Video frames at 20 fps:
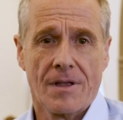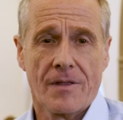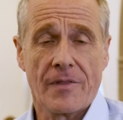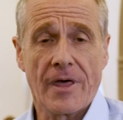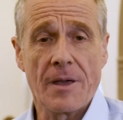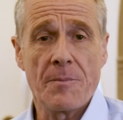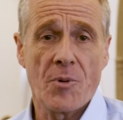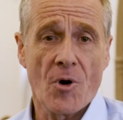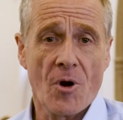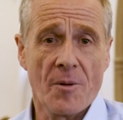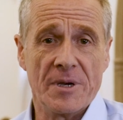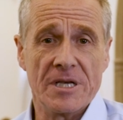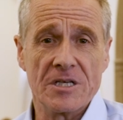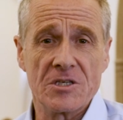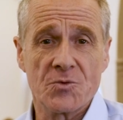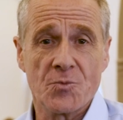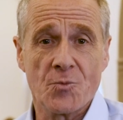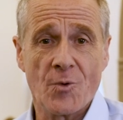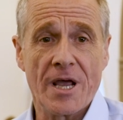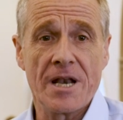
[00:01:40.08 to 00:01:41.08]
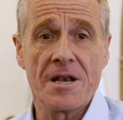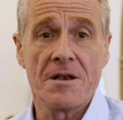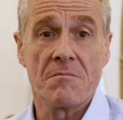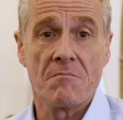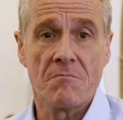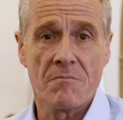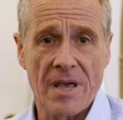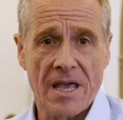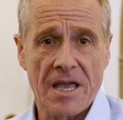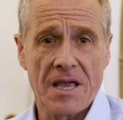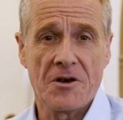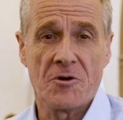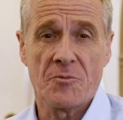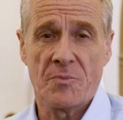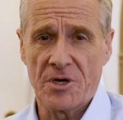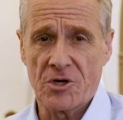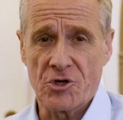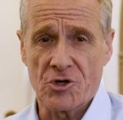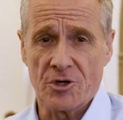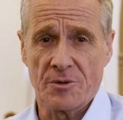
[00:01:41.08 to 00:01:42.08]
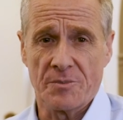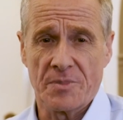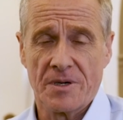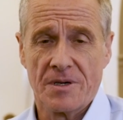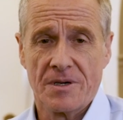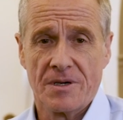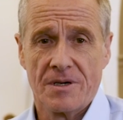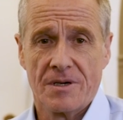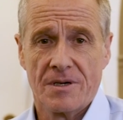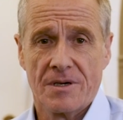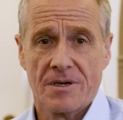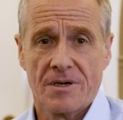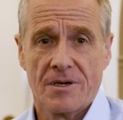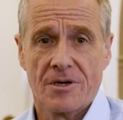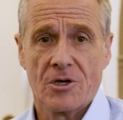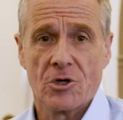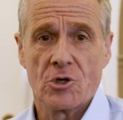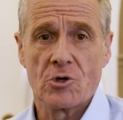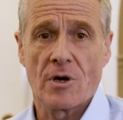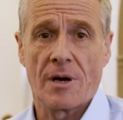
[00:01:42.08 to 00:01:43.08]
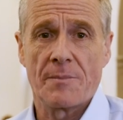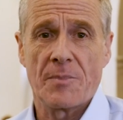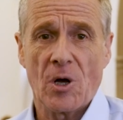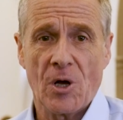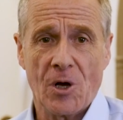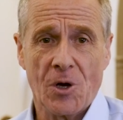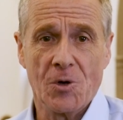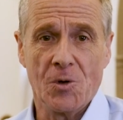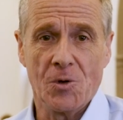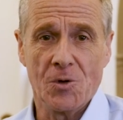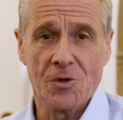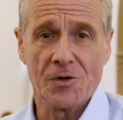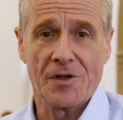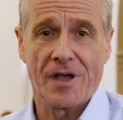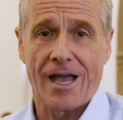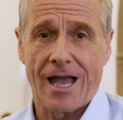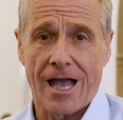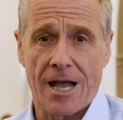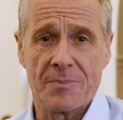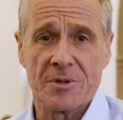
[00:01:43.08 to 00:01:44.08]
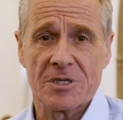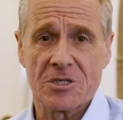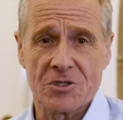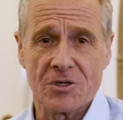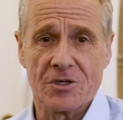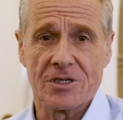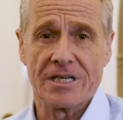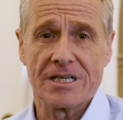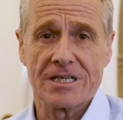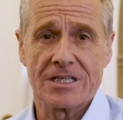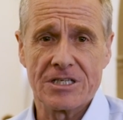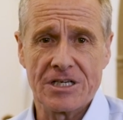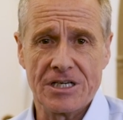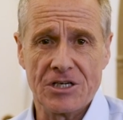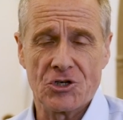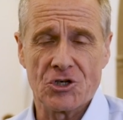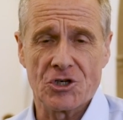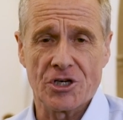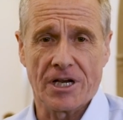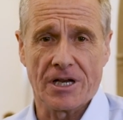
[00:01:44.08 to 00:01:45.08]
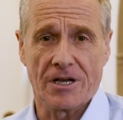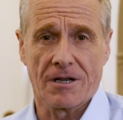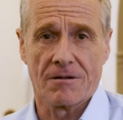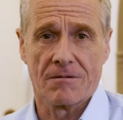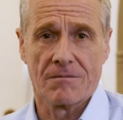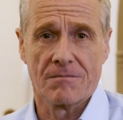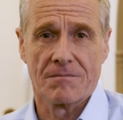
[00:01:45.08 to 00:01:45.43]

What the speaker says: They promise, when made bishop, to uphold apostolic teaching.